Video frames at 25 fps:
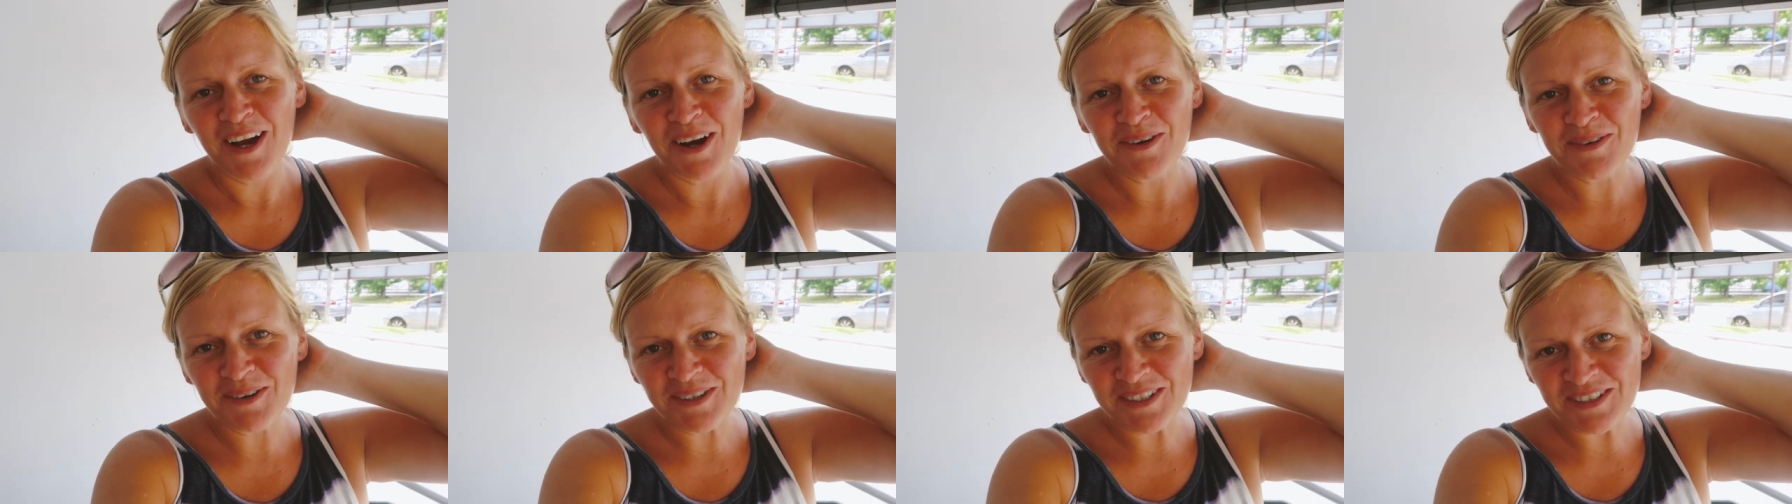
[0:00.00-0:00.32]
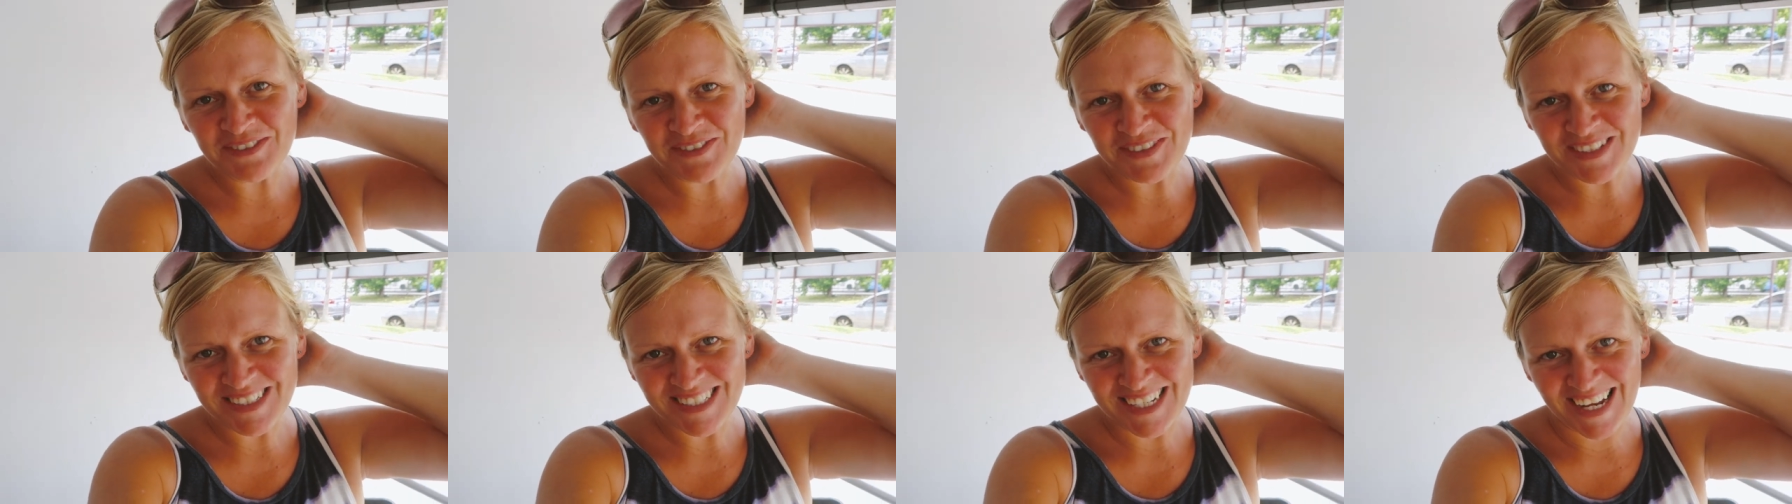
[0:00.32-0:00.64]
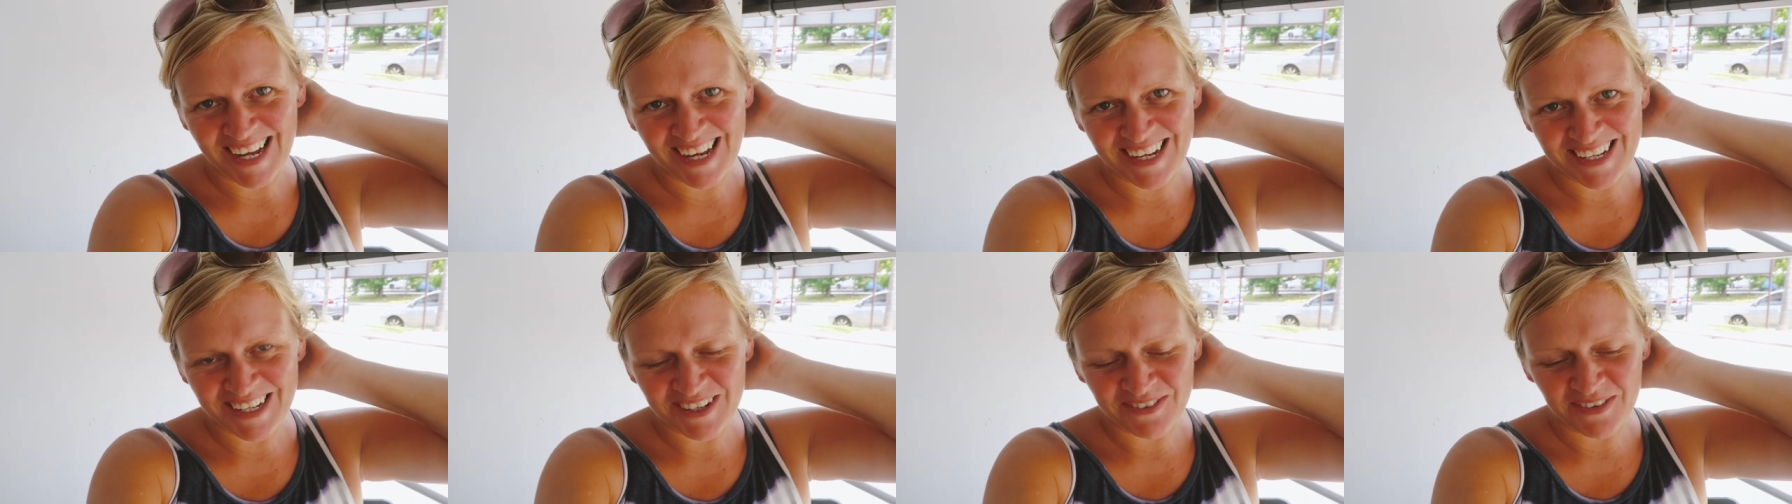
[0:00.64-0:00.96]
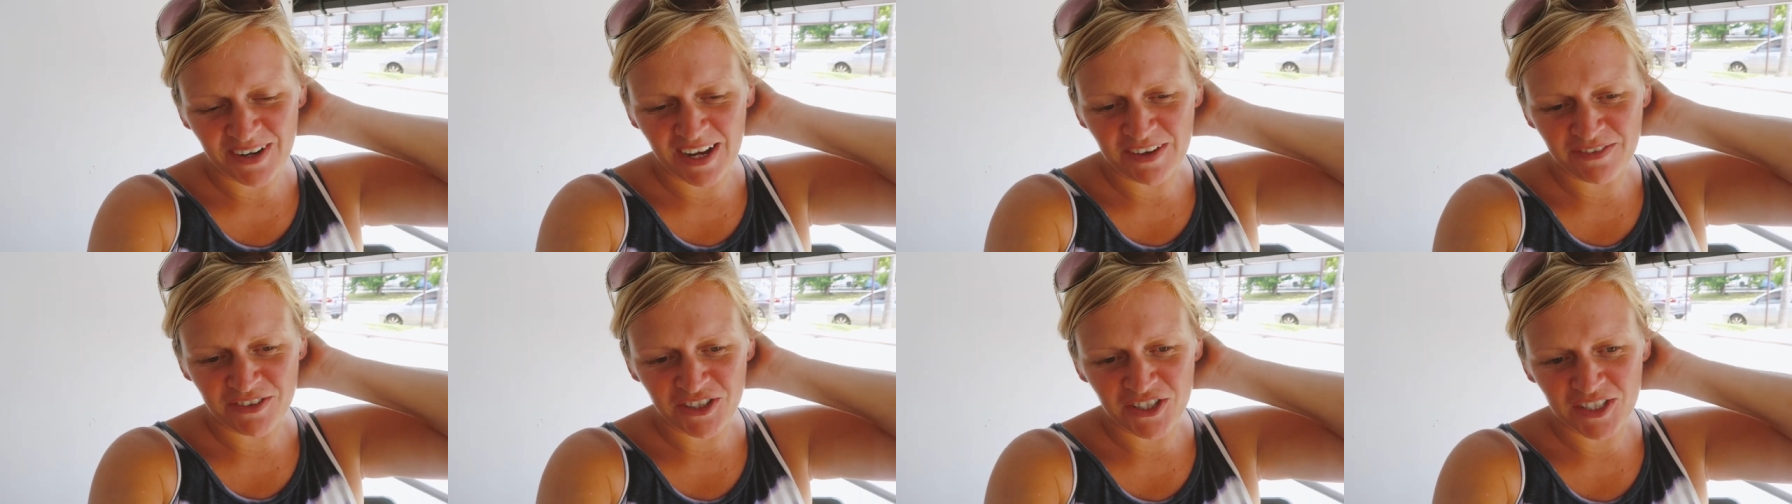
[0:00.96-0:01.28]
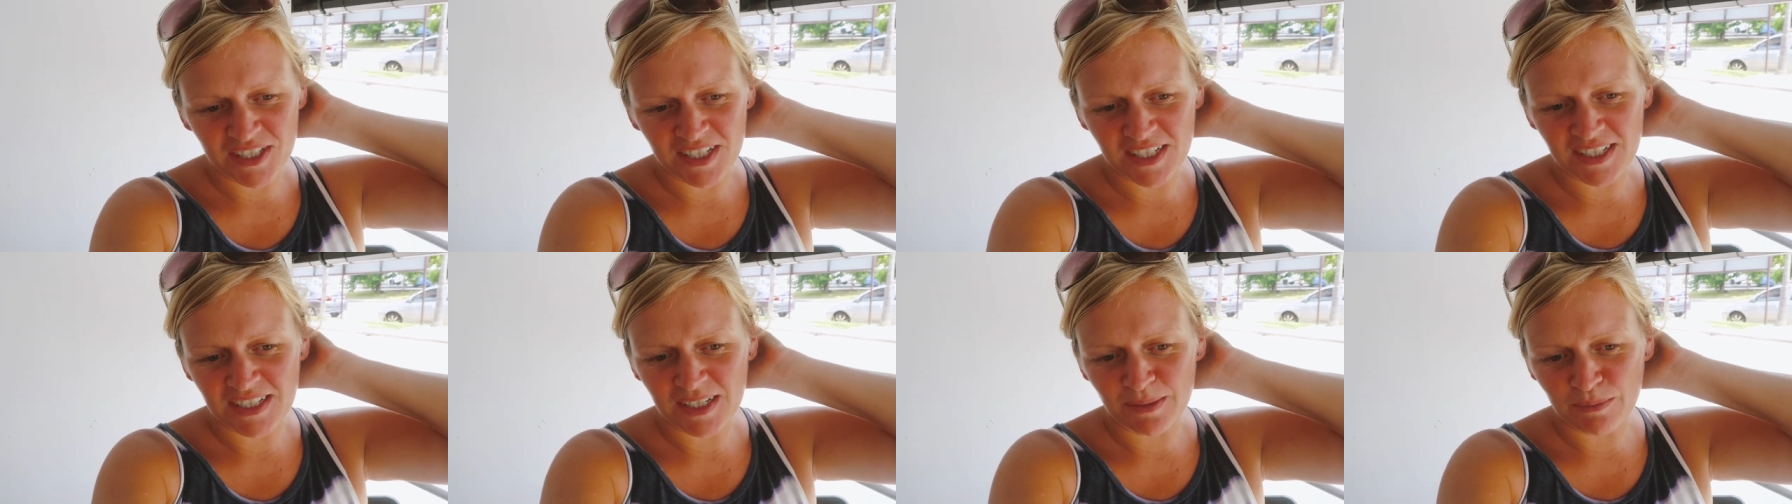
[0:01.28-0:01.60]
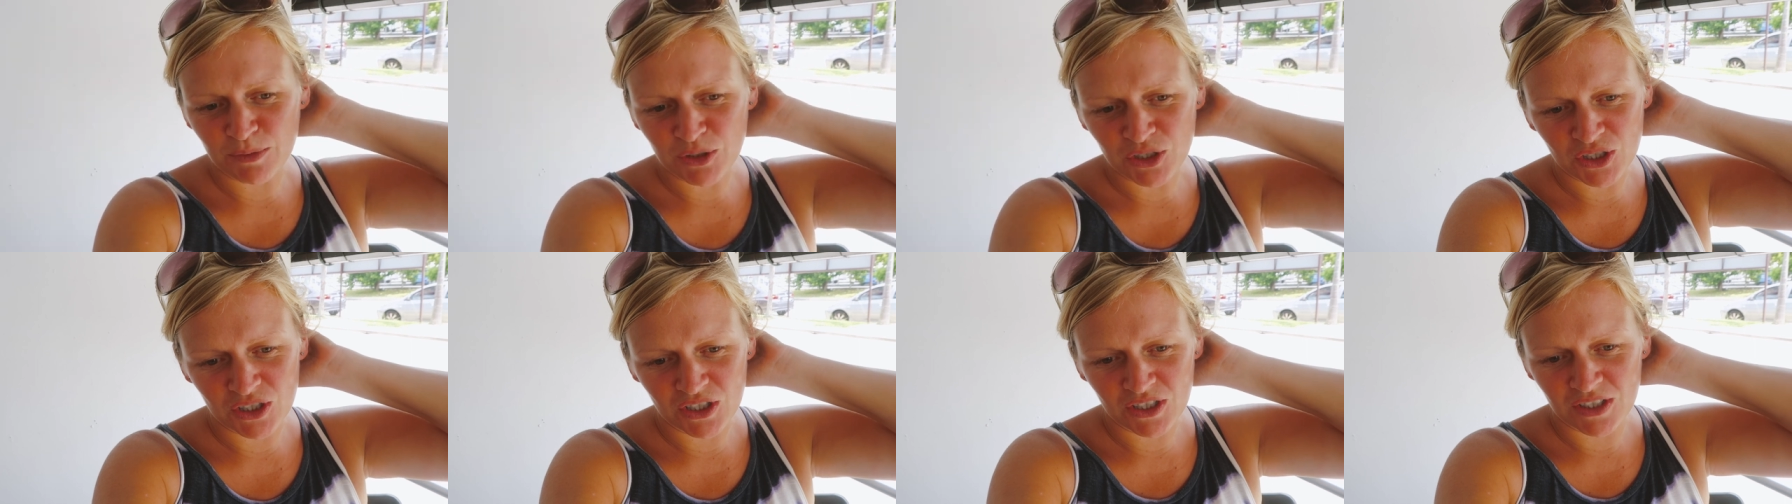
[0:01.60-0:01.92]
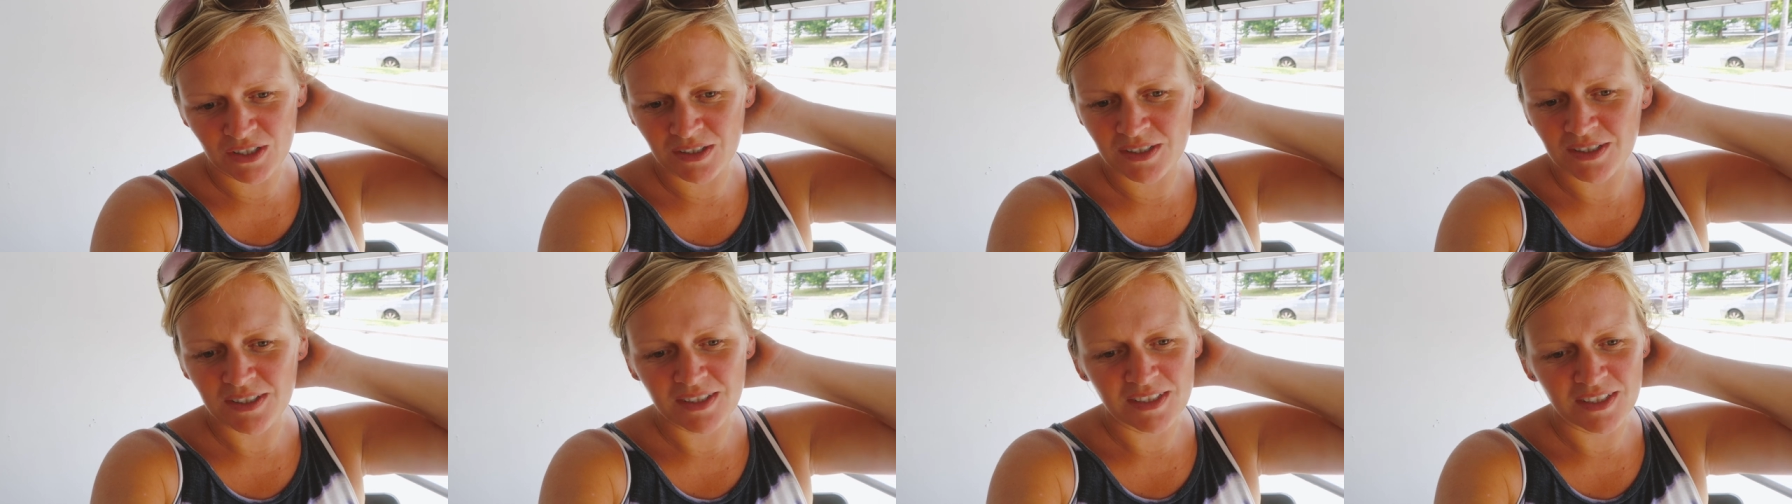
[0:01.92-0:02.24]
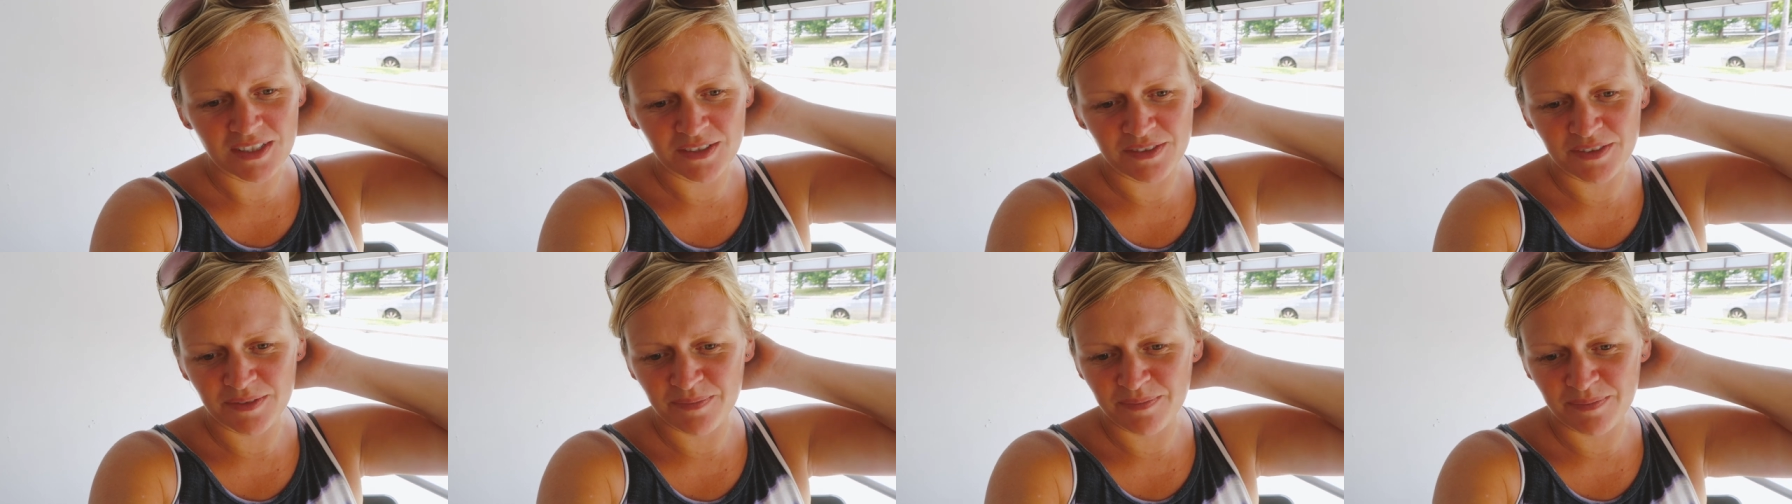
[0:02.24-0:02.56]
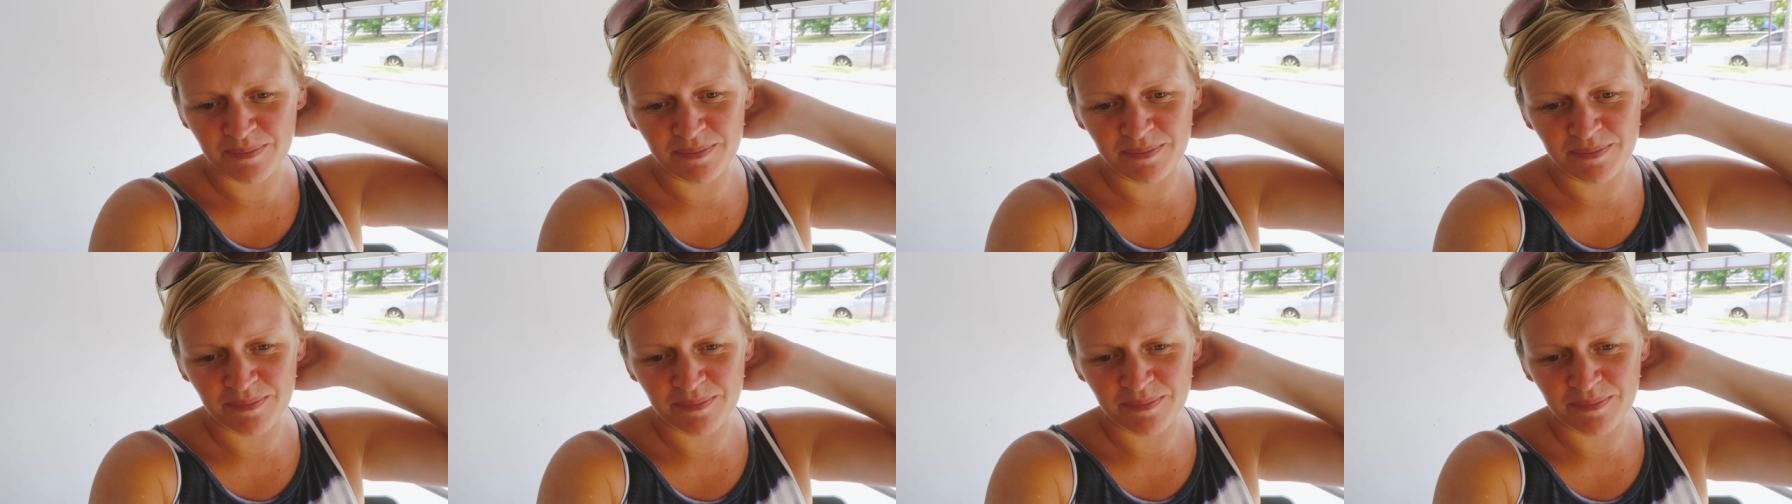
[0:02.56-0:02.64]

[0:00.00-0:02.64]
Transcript: a wonderful day, whatever you did. I'm sure you